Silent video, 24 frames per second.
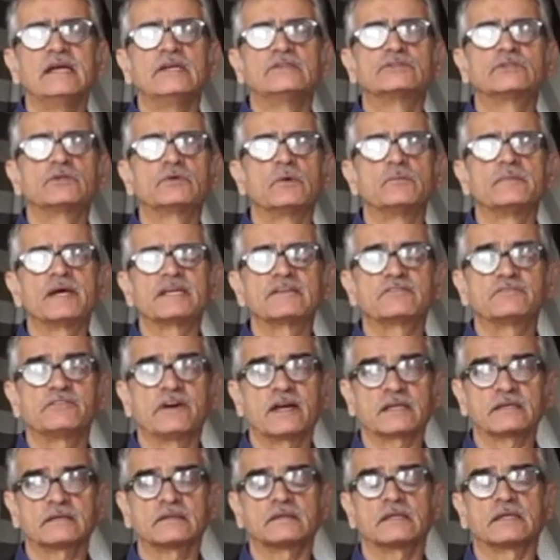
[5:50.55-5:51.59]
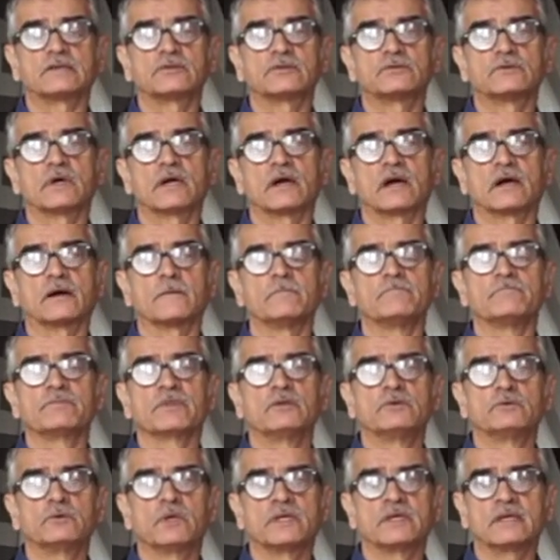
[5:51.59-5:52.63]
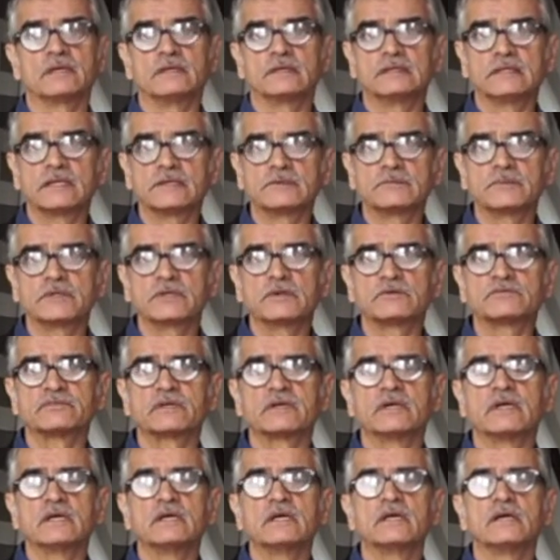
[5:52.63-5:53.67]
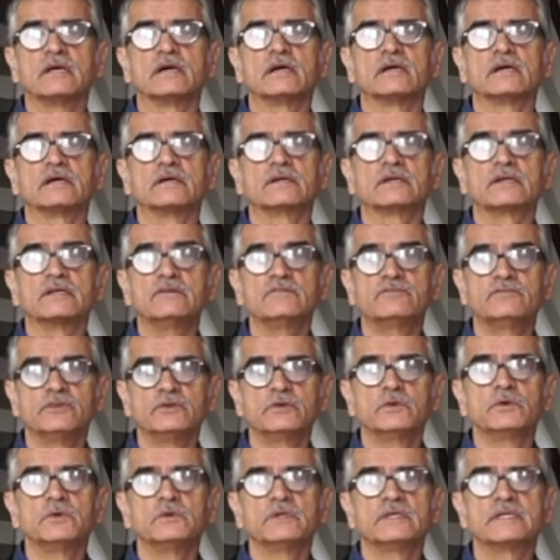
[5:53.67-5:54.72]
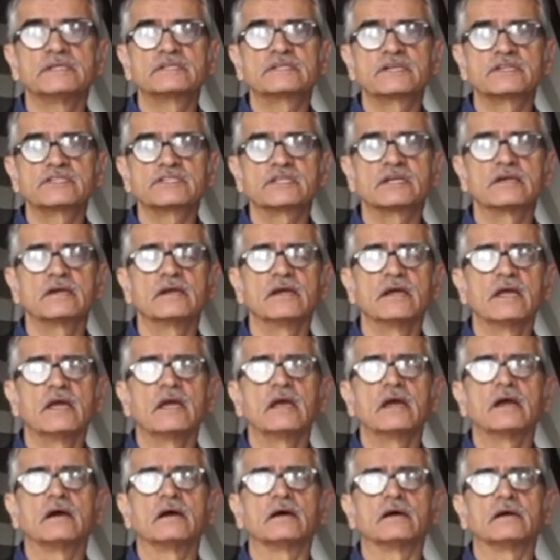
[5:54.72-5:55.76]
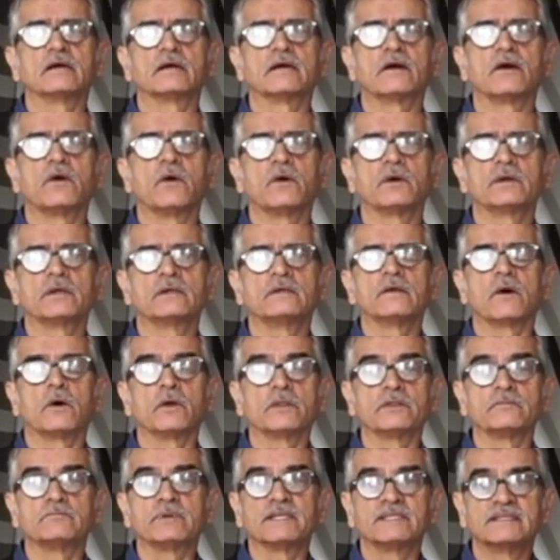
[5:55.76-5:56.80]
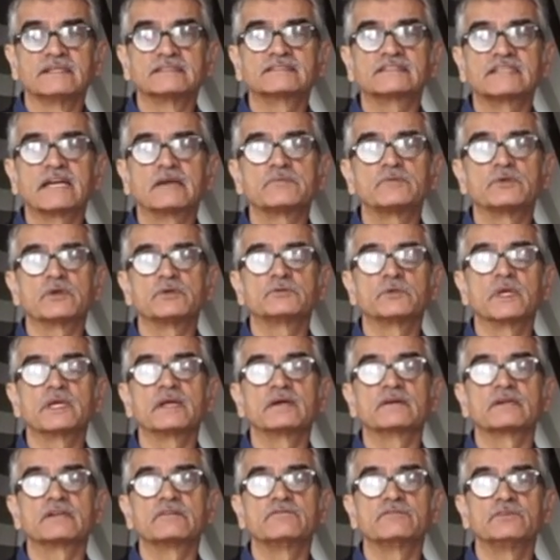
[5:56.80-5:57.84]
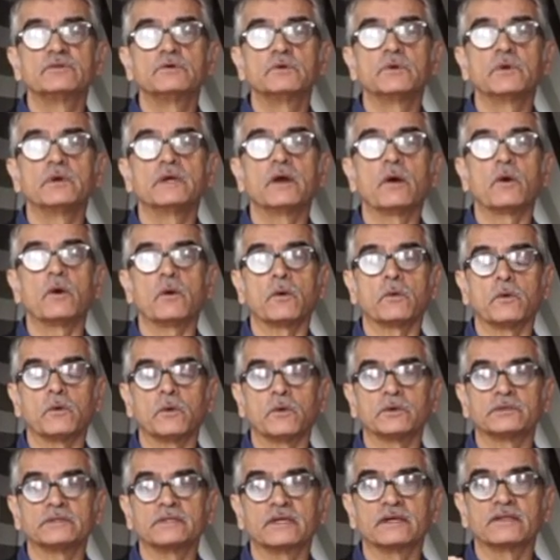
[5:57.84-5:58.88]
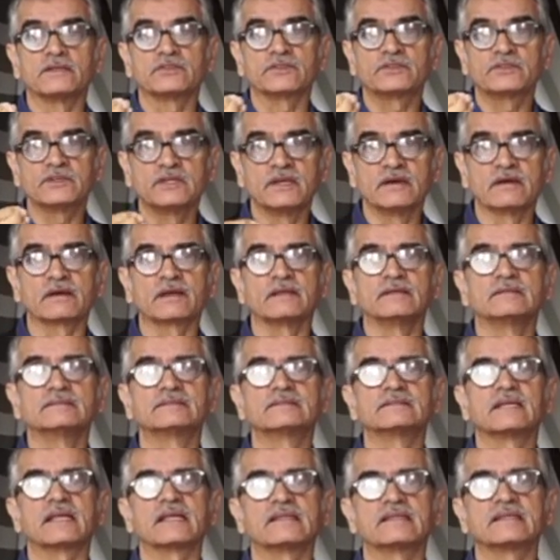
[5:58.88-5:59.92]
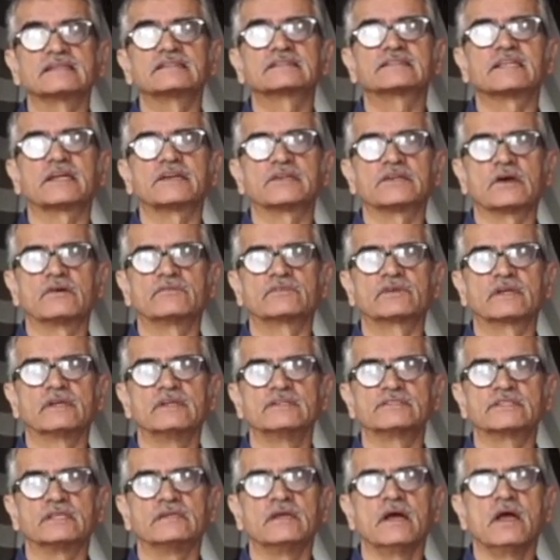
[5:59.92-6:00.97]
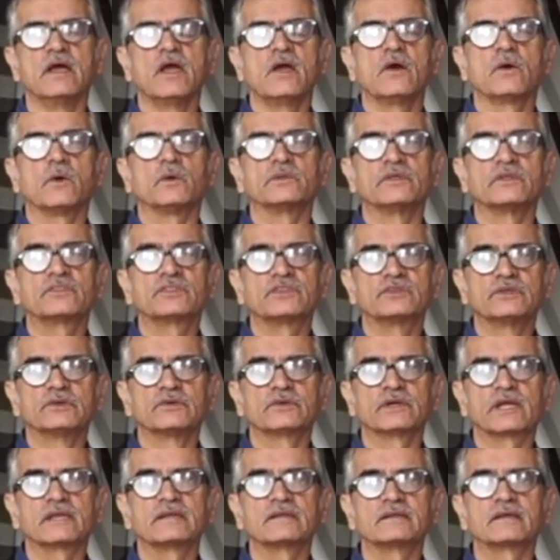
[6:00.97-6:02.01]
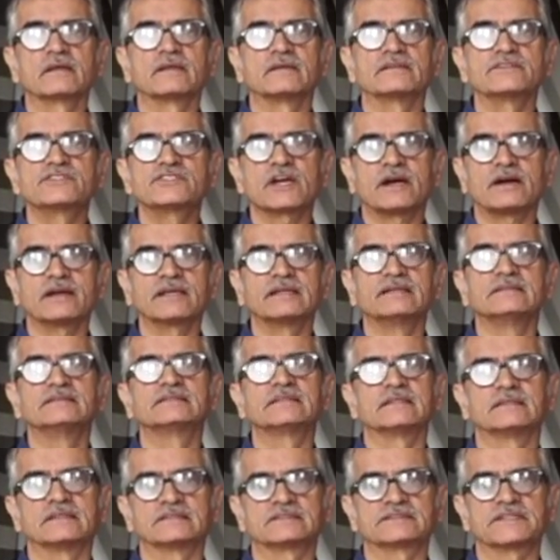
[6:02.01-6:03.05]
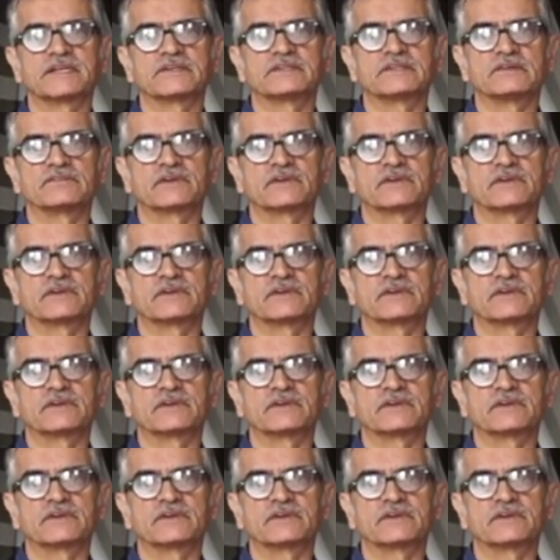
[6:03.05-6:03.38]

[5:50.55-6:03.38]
So you might find that you are doing a little bit of a review literature but this time you are doing a review on the theories in the study of religion, on the theoretical giants in the study of